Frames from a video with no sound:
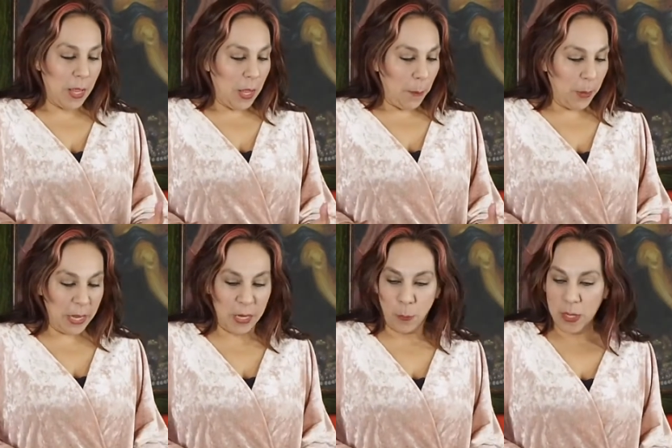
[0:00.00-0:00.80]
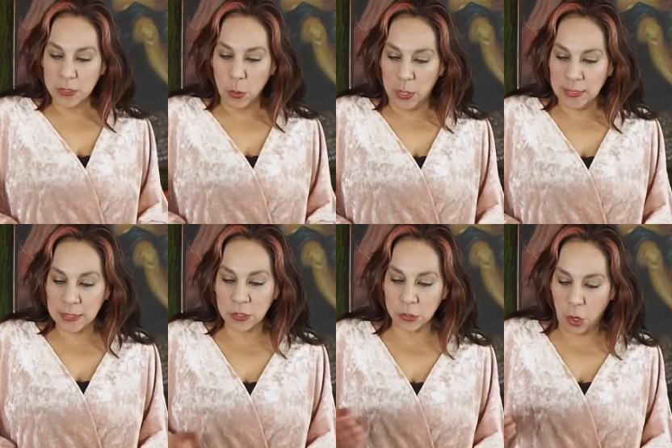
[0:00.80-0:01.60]
But anyway, so let's
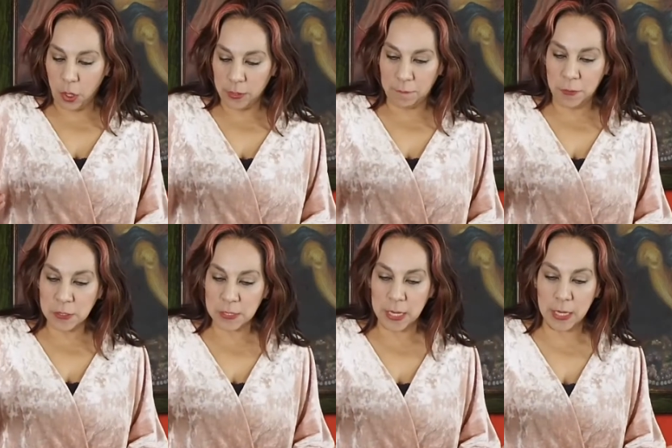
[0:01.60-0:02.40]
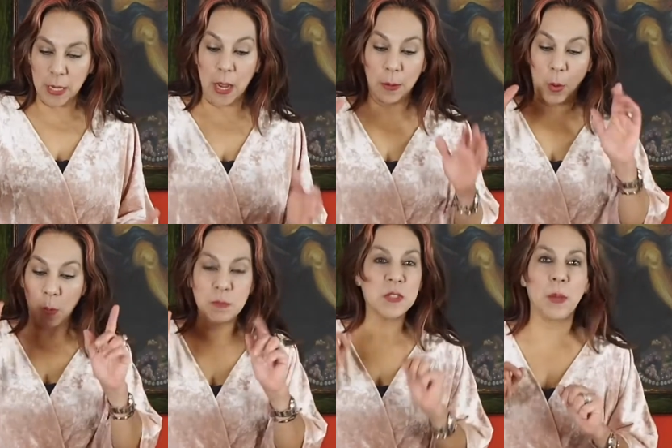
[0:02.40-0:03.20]
start. The first thing,
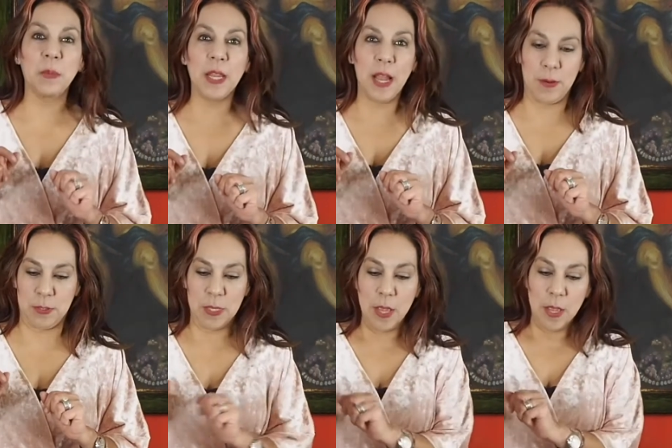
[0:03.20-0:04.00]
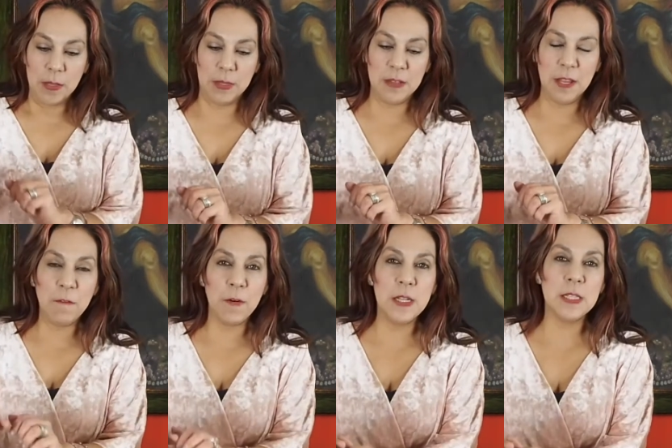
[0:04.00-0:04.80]
something else. The
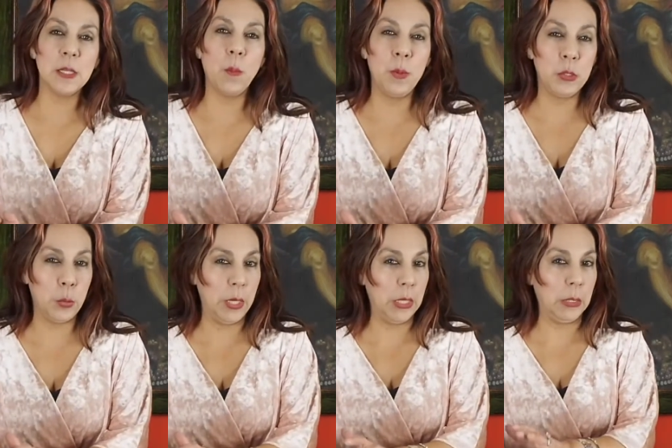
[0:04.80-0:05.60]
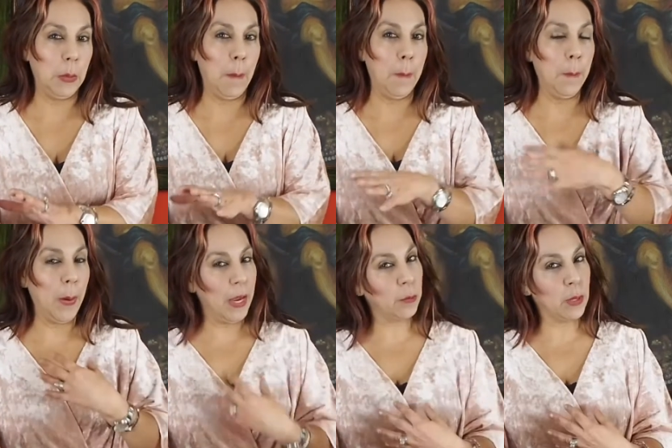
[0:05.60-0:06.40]
difference between
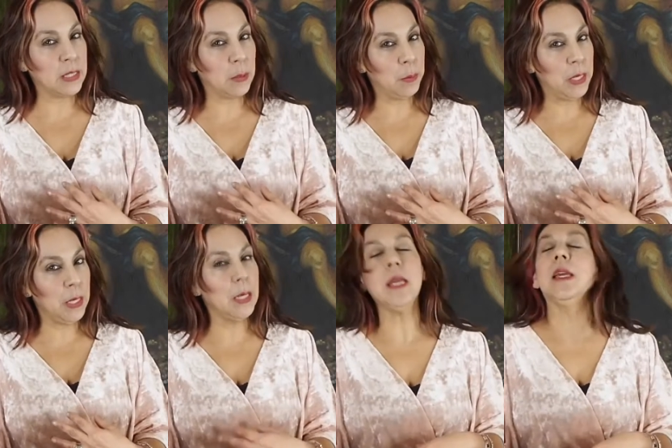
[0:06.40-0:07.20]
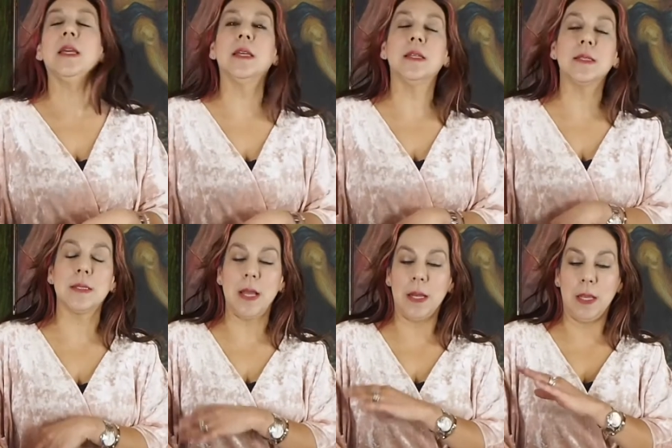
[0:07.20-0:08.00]
my recipe is
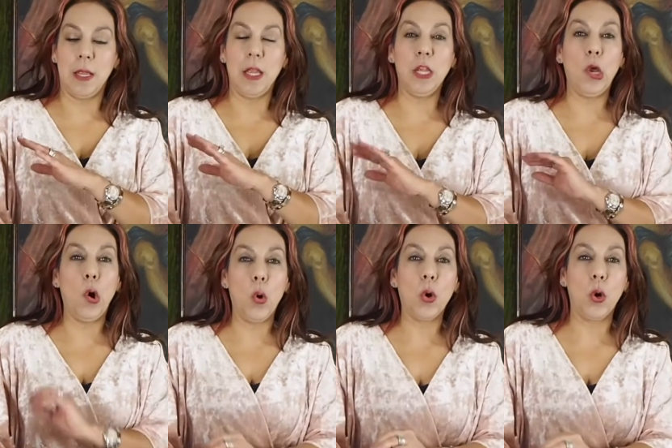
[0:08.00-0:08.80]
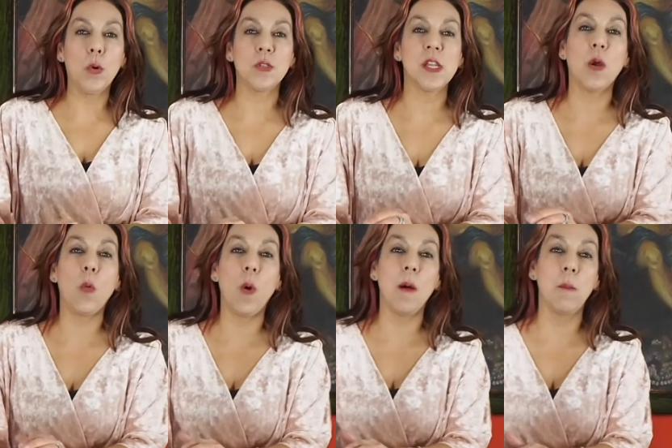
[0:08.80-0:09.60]
that it all goes in
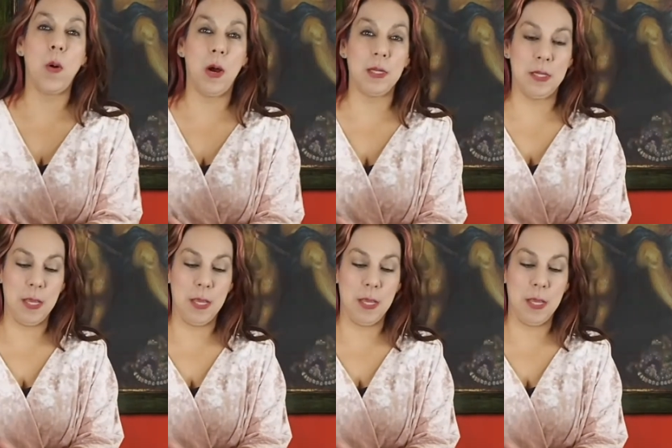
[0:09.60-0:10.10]
one pot.